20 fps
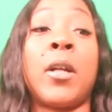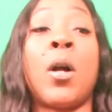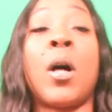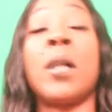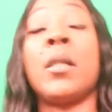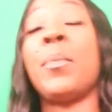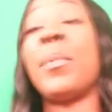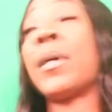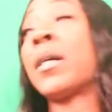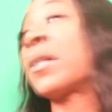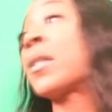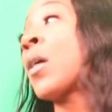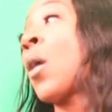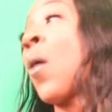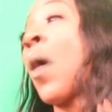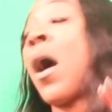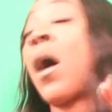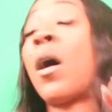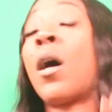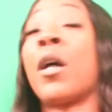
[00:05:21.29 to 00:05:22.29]
It all depends
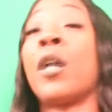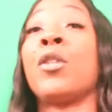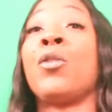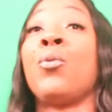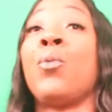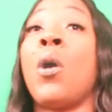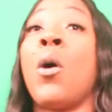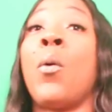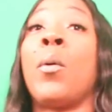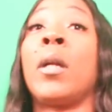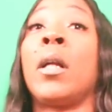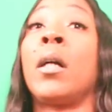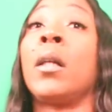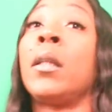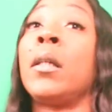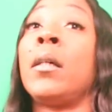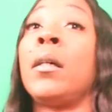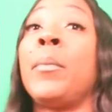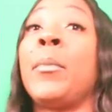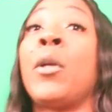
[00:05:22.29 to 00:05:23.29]
on how hard you go in the
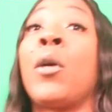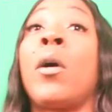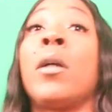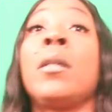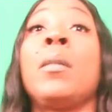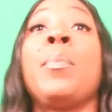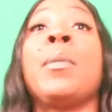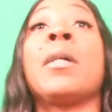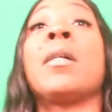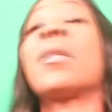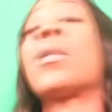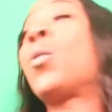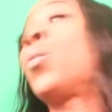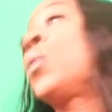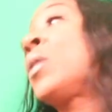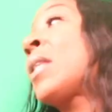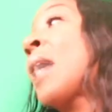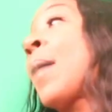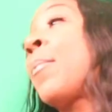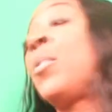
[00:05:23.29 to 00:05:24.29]
club. It all depends on
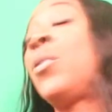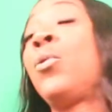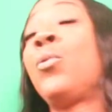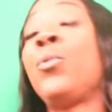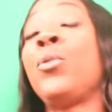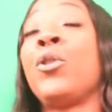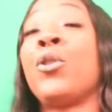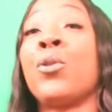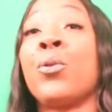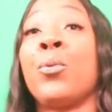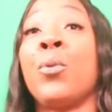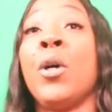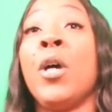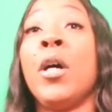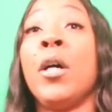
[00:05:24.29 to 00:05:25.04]
what type of dude is you.